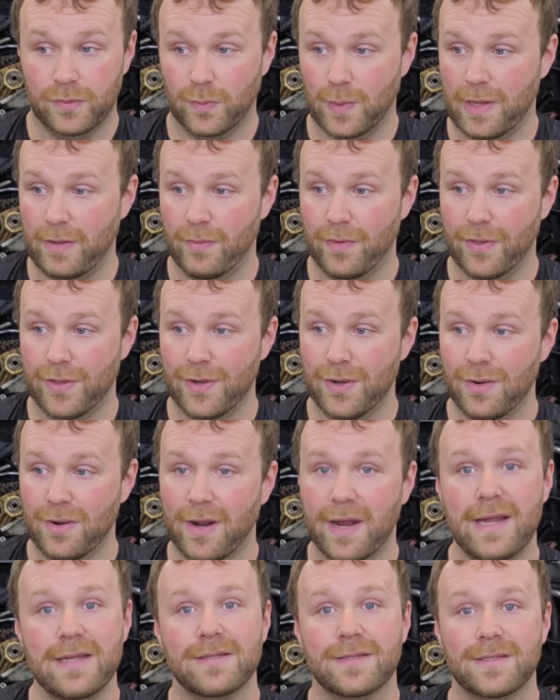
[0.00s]
well within her
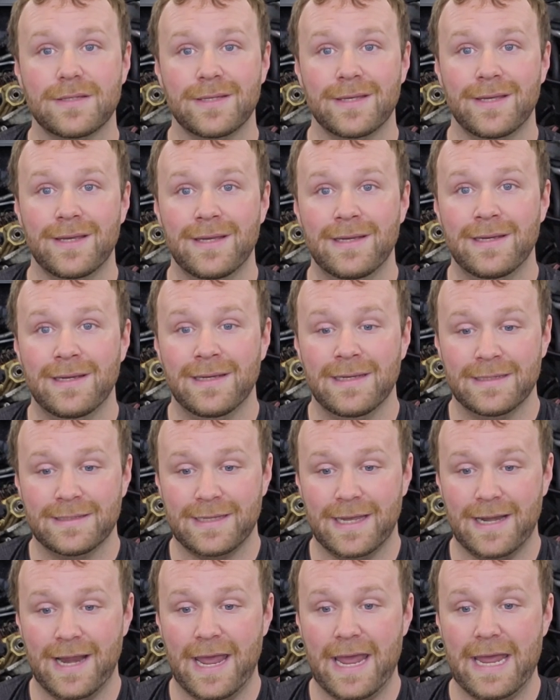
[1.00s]
rights,
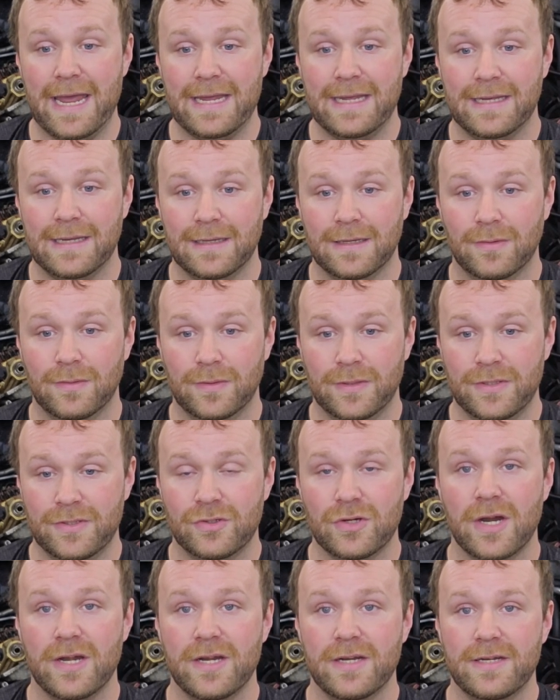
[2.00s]
said, hey, he's
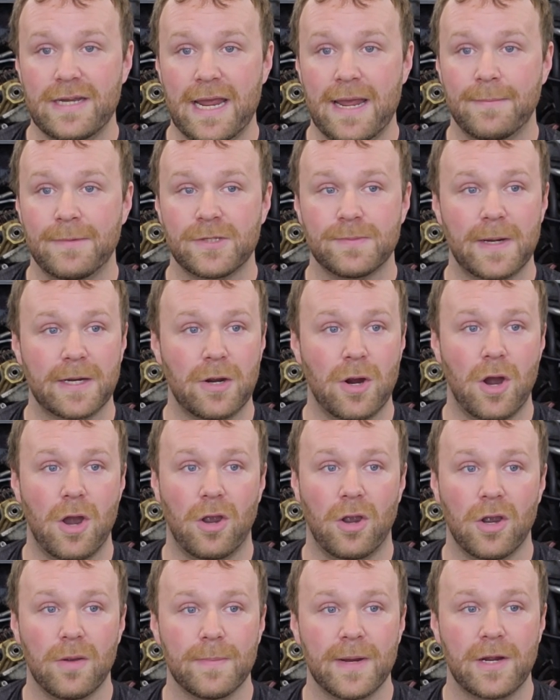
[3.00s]
trying to damage my
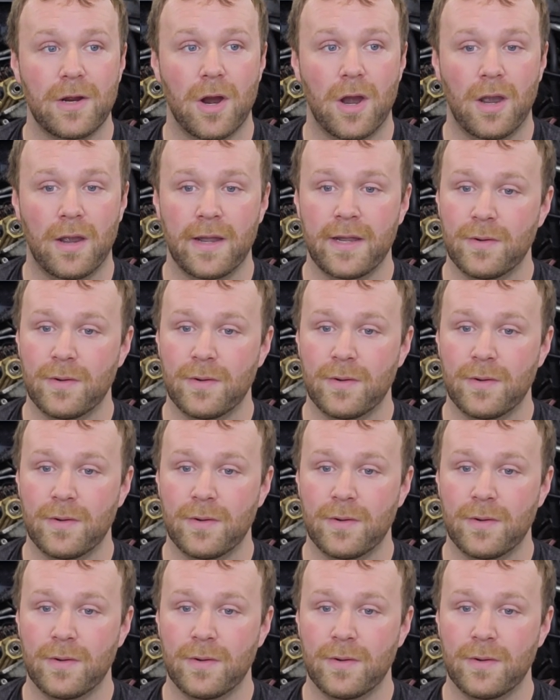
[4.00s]
car, hurt my car.